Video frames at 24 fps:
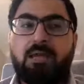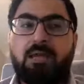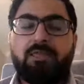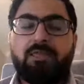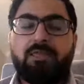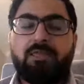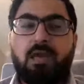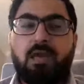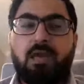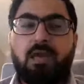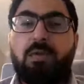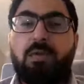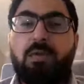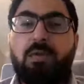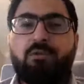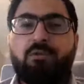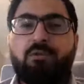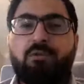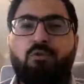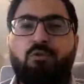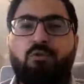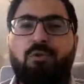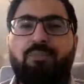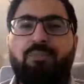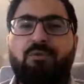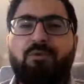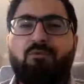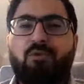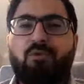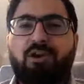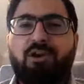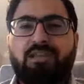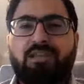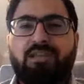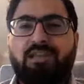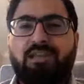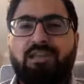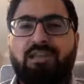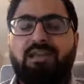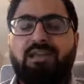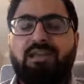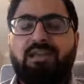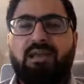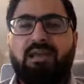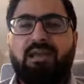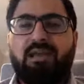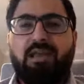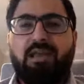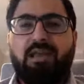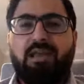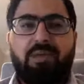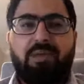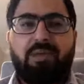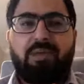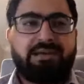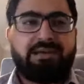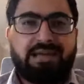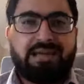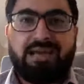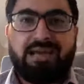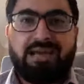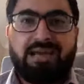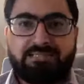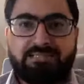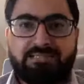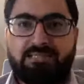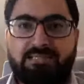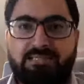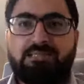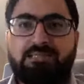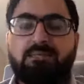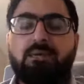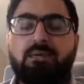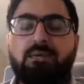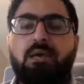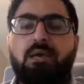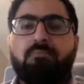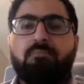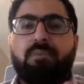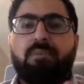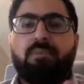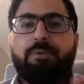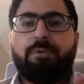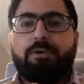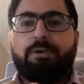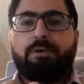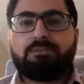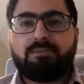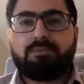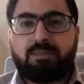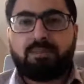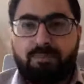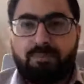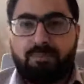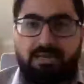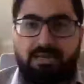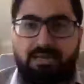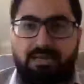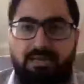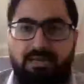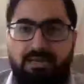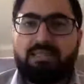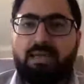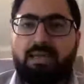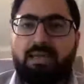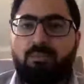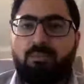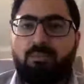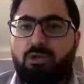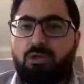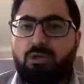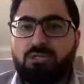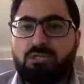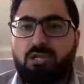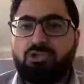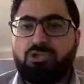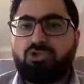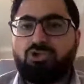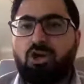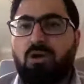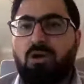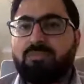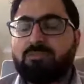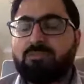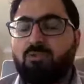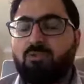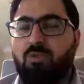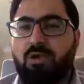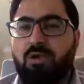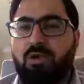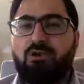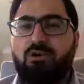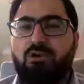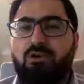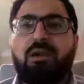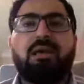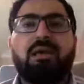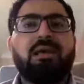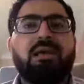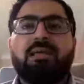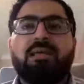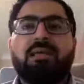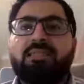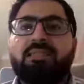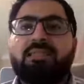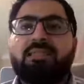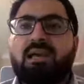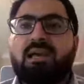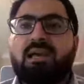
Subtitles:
There are people who have been working and paying taxes, but because of the pandemic, they have lost their jobs or whatnot. They